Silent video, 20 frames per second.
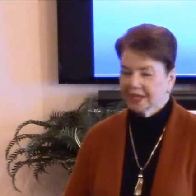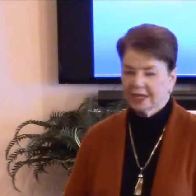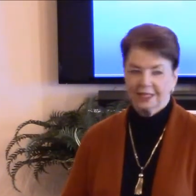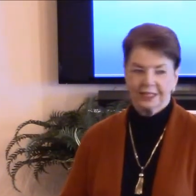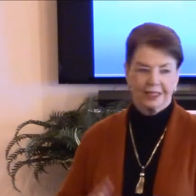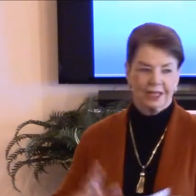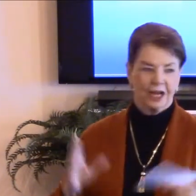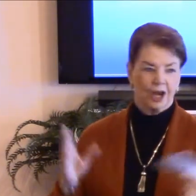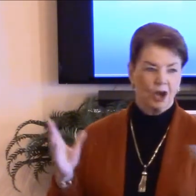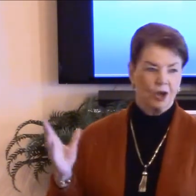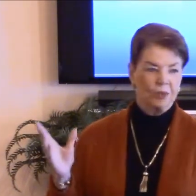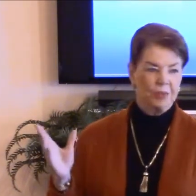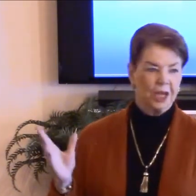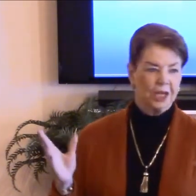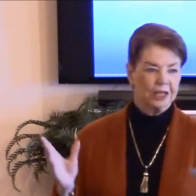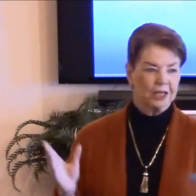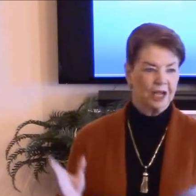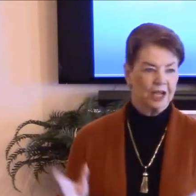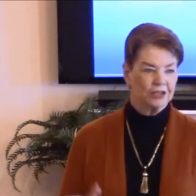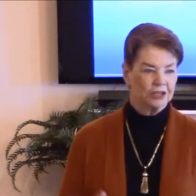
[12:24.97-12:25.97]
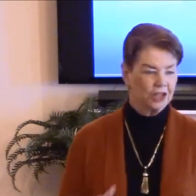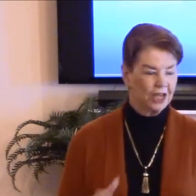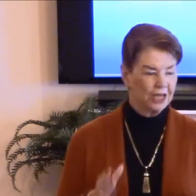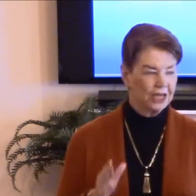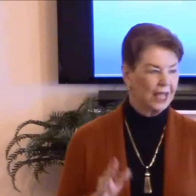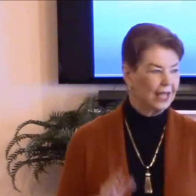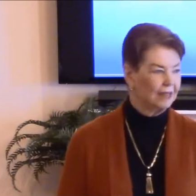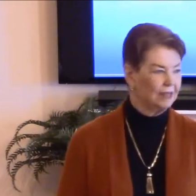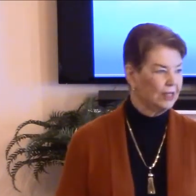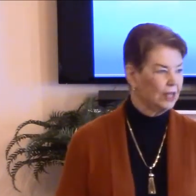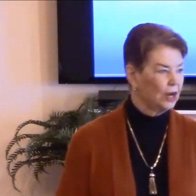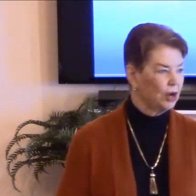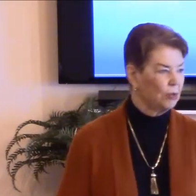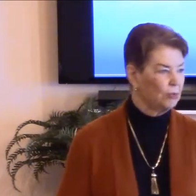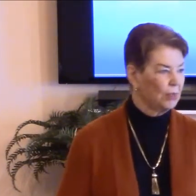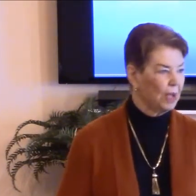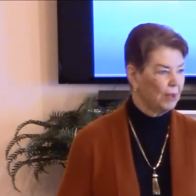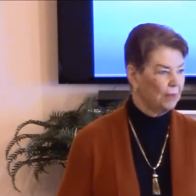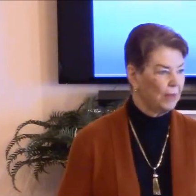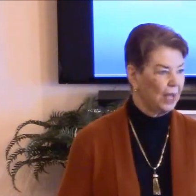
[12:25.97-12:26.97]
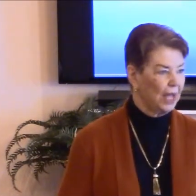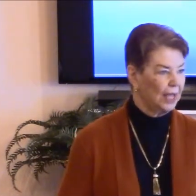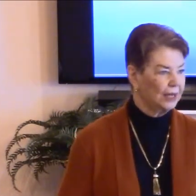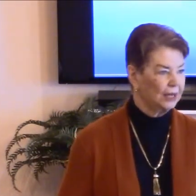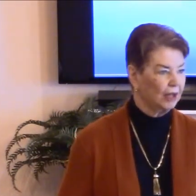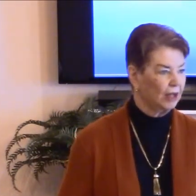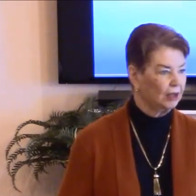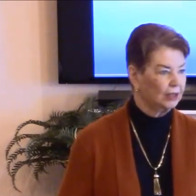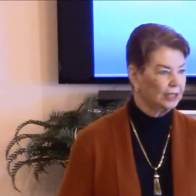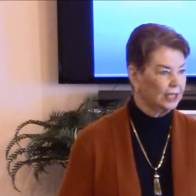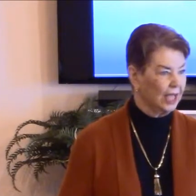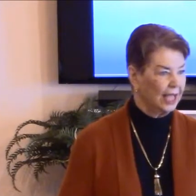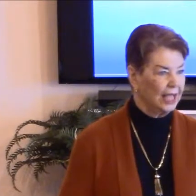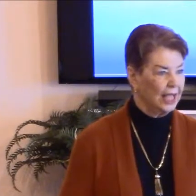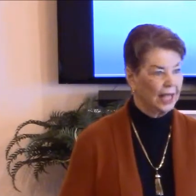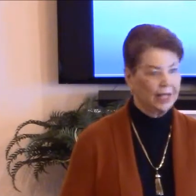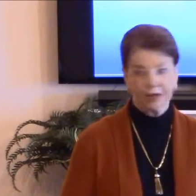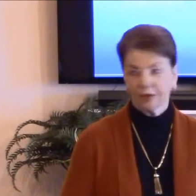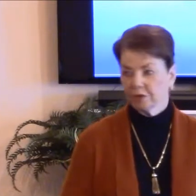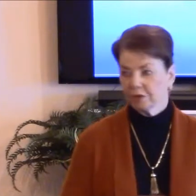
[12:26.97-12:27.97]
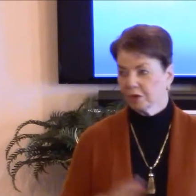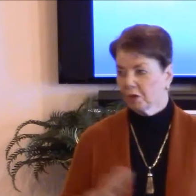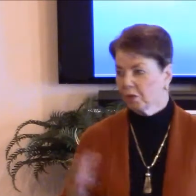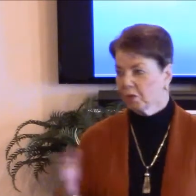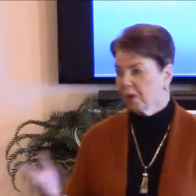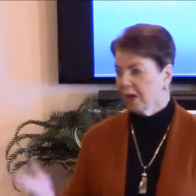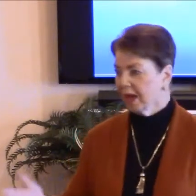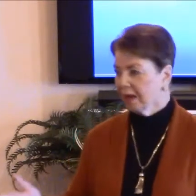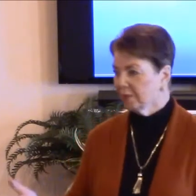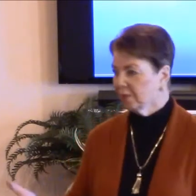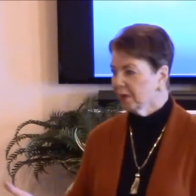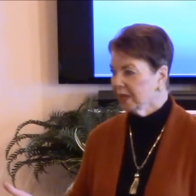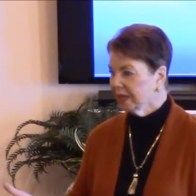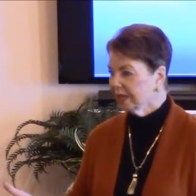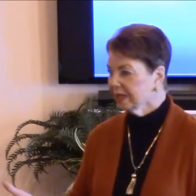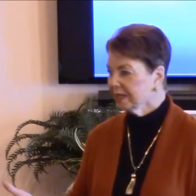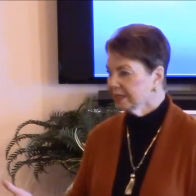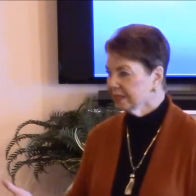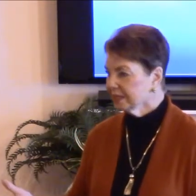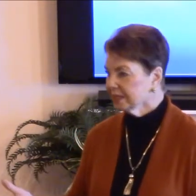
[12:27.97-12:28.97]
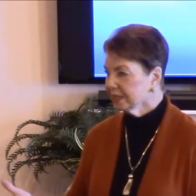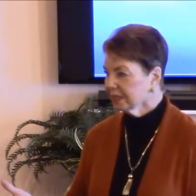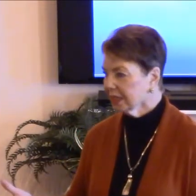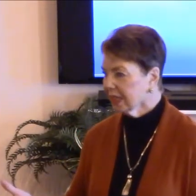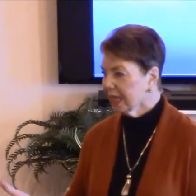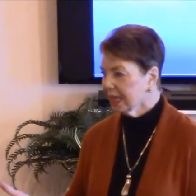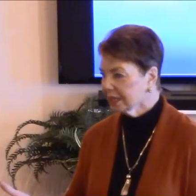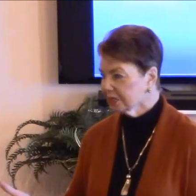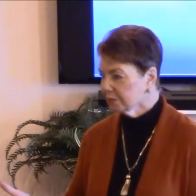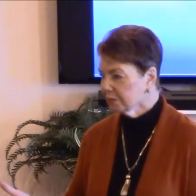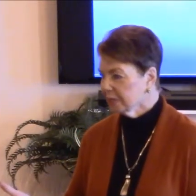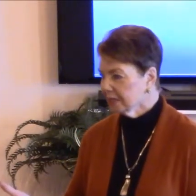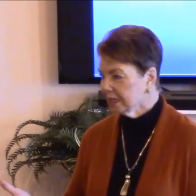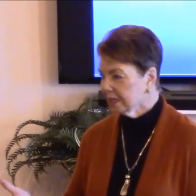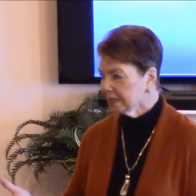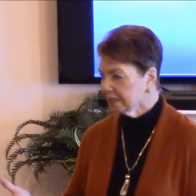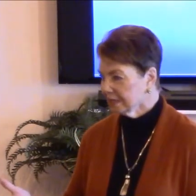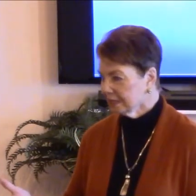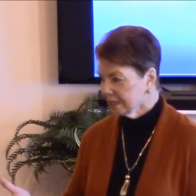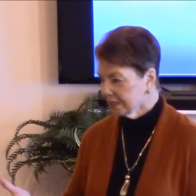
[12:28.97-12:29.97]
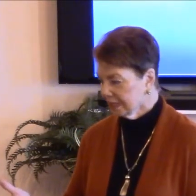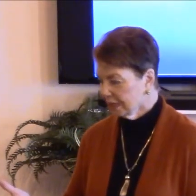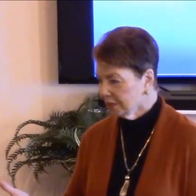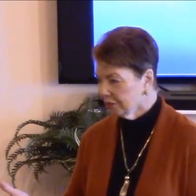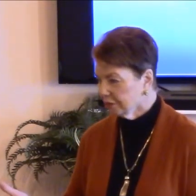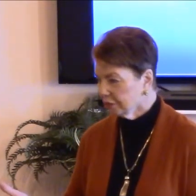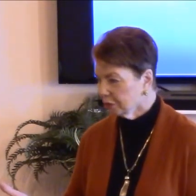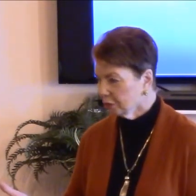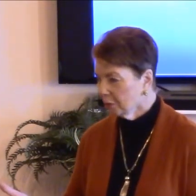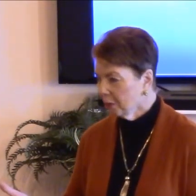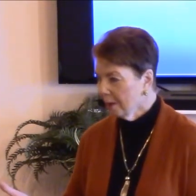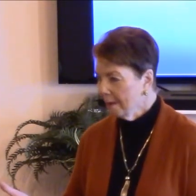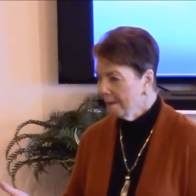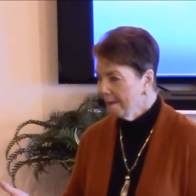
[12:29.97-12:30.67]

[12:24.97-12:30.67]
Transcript: He said, oh my gosh, I'd had that on my mind all day. I don't know why I waited until the last minute to tell you.